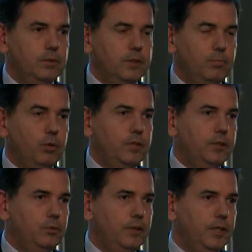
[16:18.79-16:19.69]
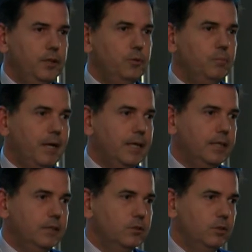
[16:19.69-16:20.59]
exported to the EU
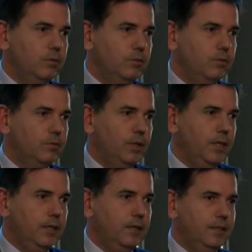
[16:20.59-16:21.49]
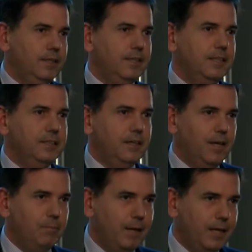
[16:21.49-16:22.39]
market, so we are in the
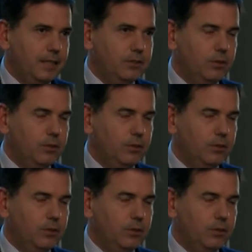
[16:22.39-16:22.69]
internal market.